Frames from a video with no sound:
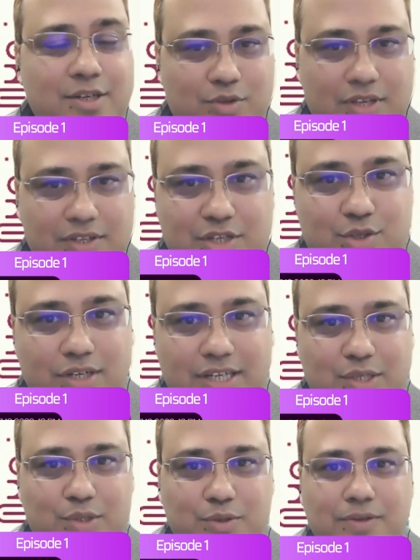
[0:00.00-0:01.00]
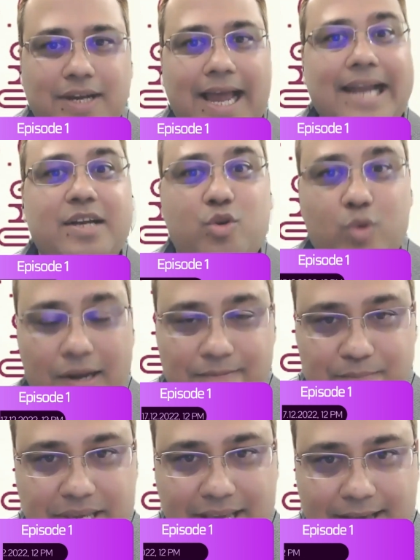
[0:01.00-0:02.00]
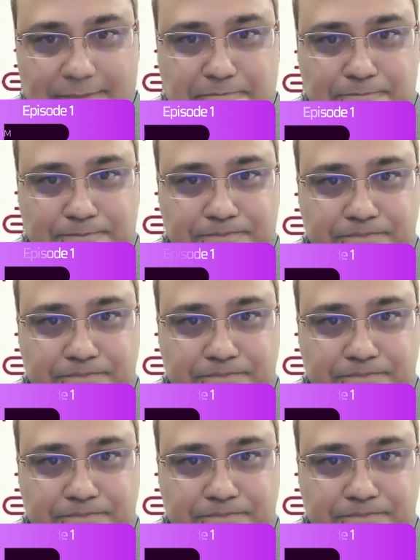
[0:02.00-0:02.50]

2022 at 12 p.m.